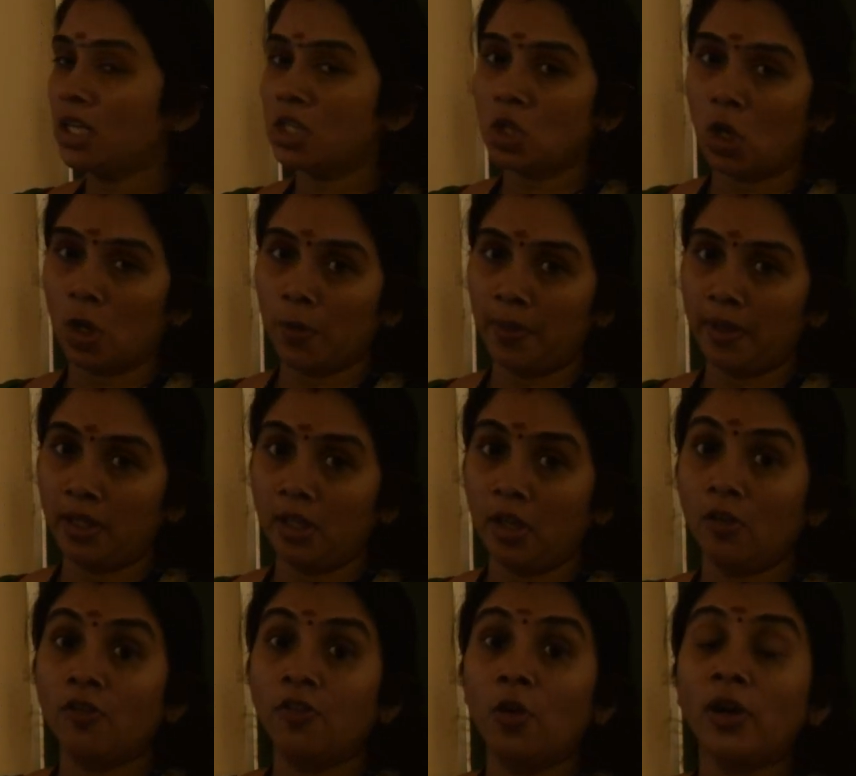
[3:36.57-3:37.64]

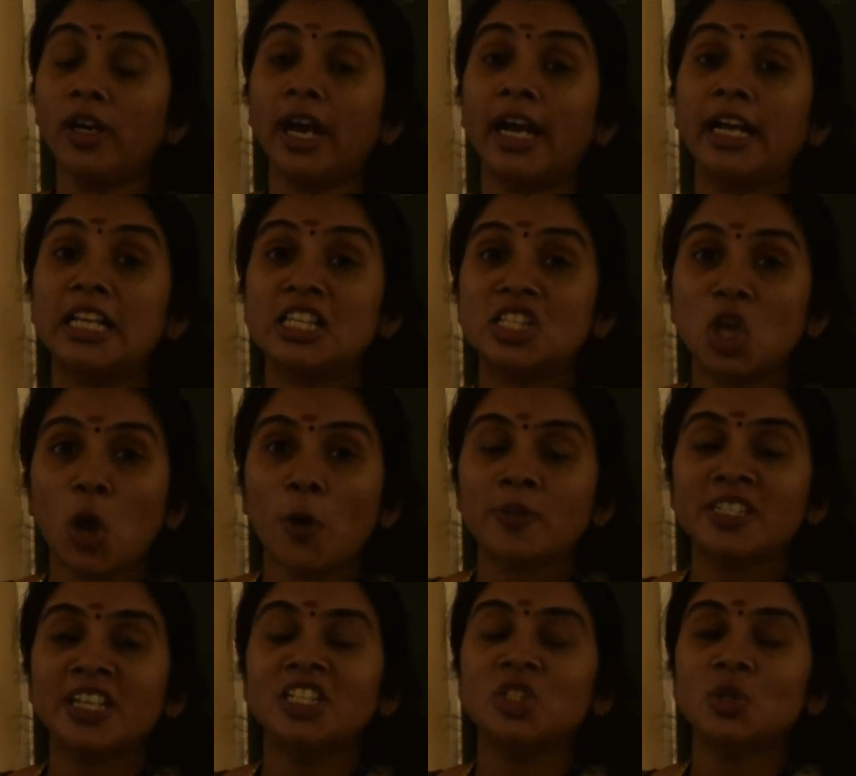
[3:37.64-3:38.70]
adsorbent for
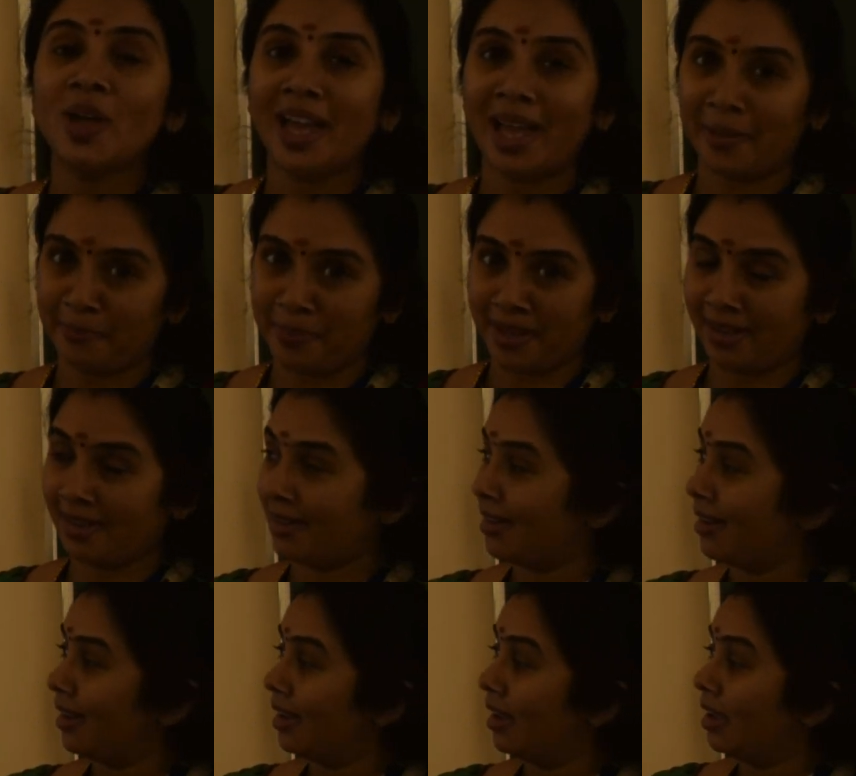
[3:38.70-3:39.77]
absorption to
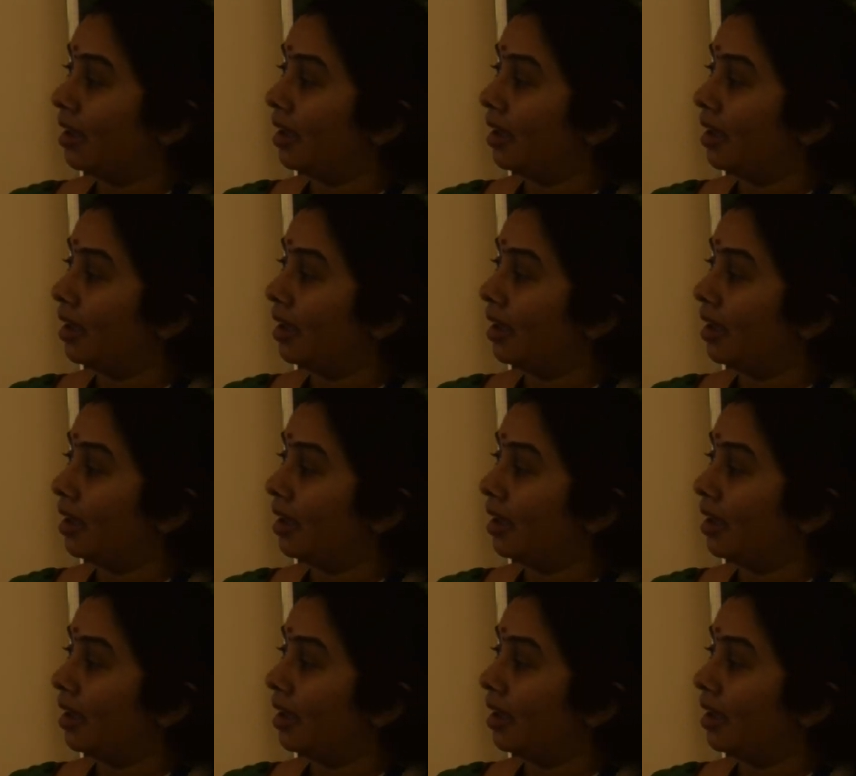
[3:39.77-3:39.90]
happen.